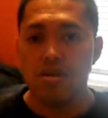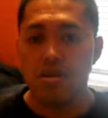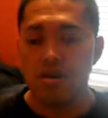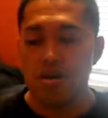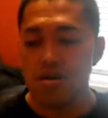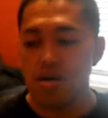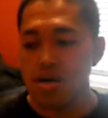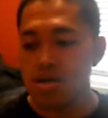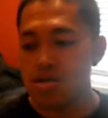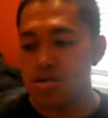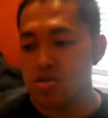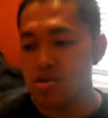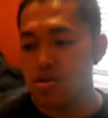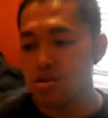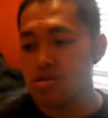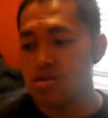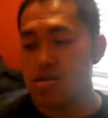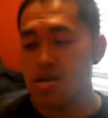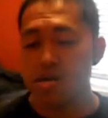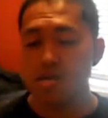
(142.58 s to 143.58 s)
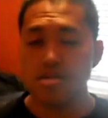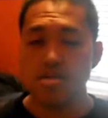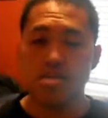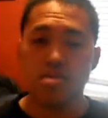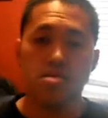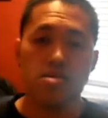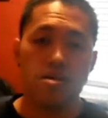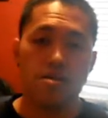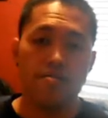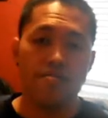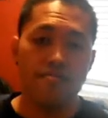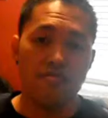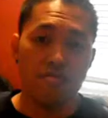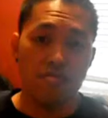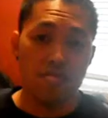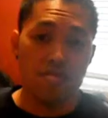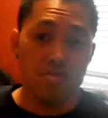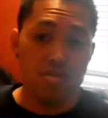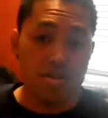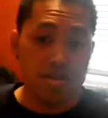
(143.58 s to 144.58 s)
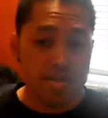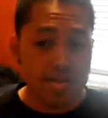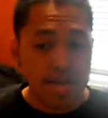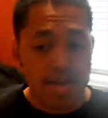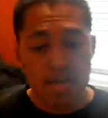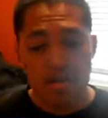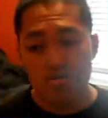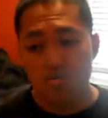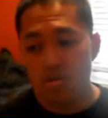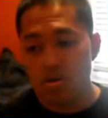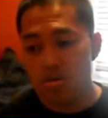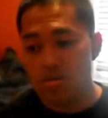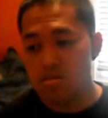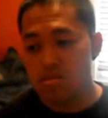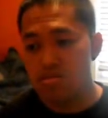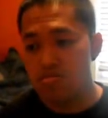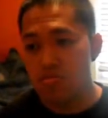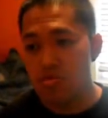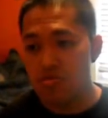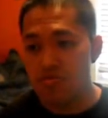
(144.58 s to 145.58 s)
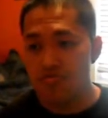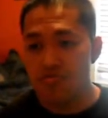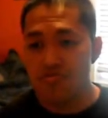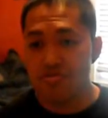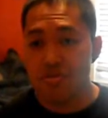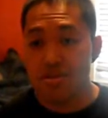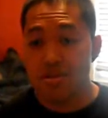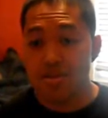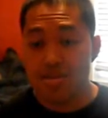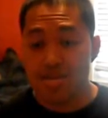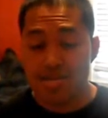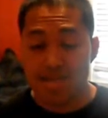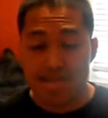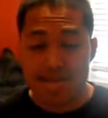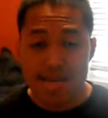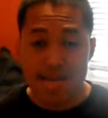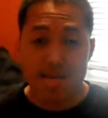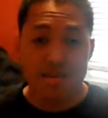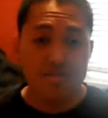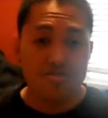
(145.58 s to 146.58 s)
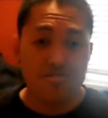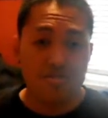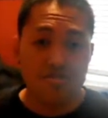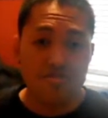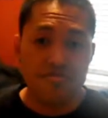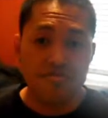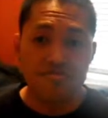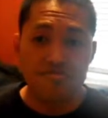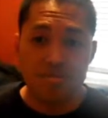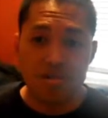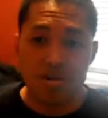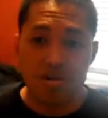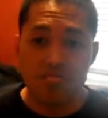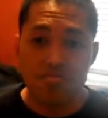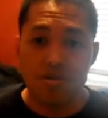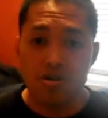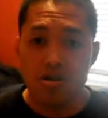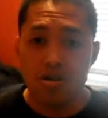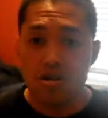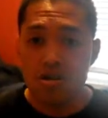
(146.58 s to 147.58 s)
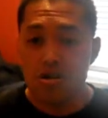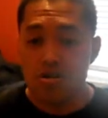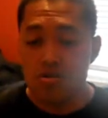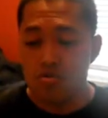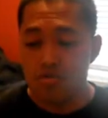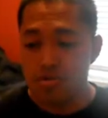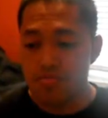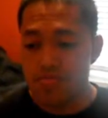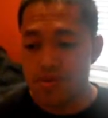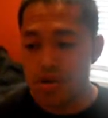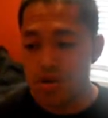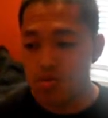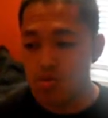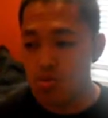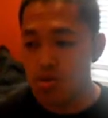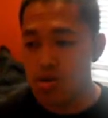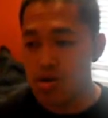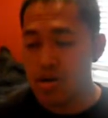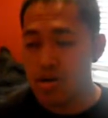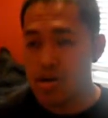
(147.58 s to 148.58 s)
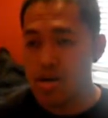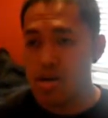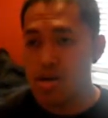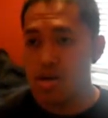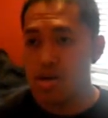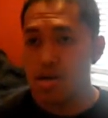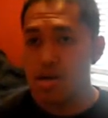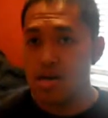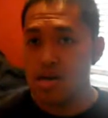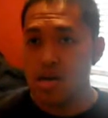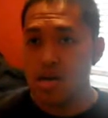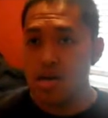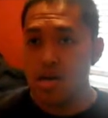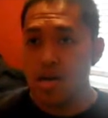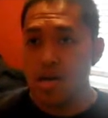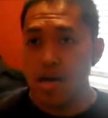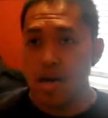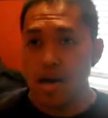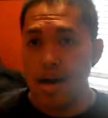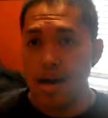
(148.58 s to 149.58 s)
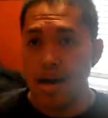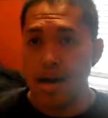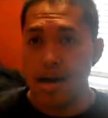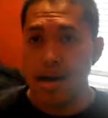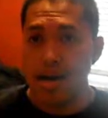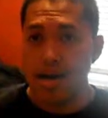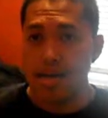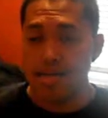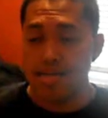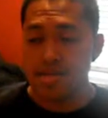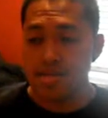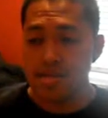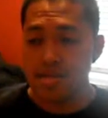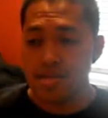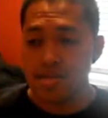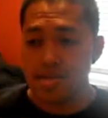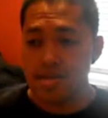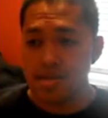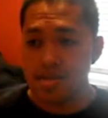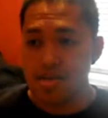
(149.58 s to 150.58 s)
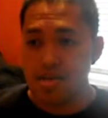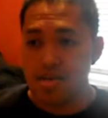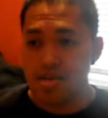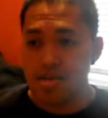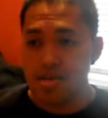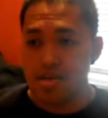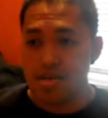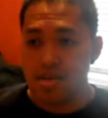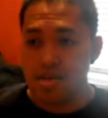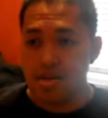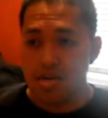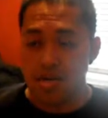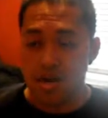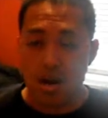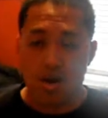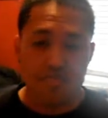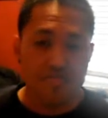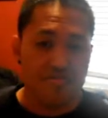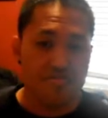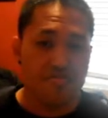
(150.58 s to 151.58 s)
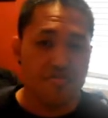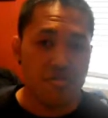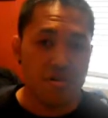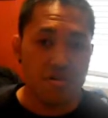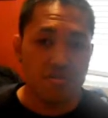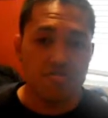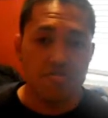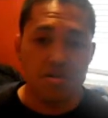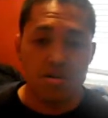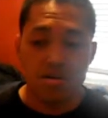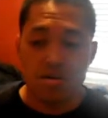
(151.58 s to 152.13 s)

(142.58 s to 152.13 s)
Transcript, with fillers: Okay, so as you guys just saw for the second one, most Second stressful job would be working at an office job.